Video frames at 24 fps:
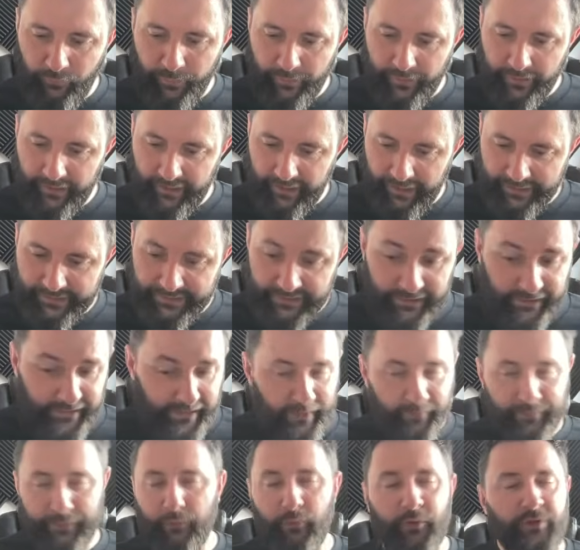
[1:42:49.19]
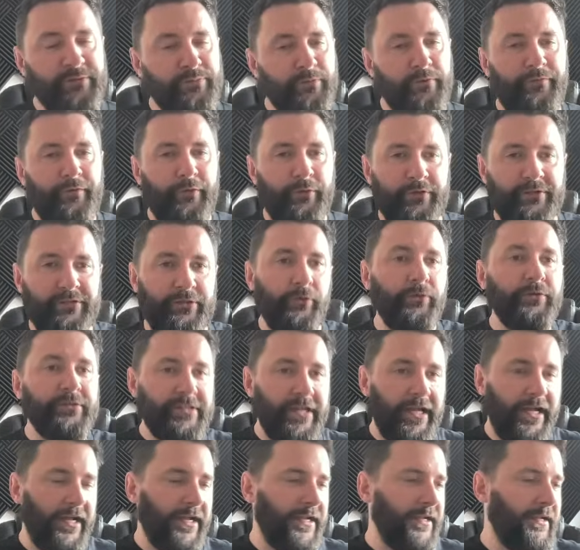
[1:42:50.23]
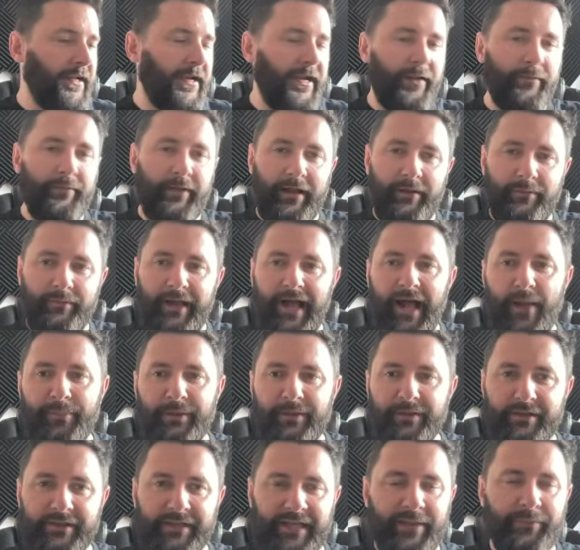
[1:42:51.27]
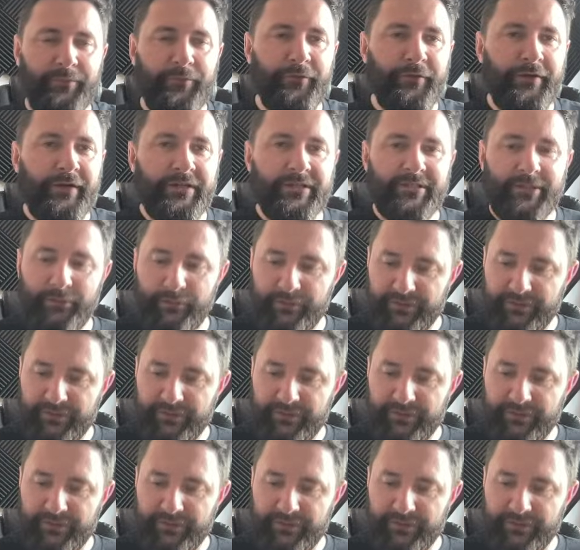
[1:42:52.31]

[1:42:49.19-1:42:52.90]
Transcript: but I think it'll be awesome if you're a Souls guy, and I'm happy that Game Freak's doing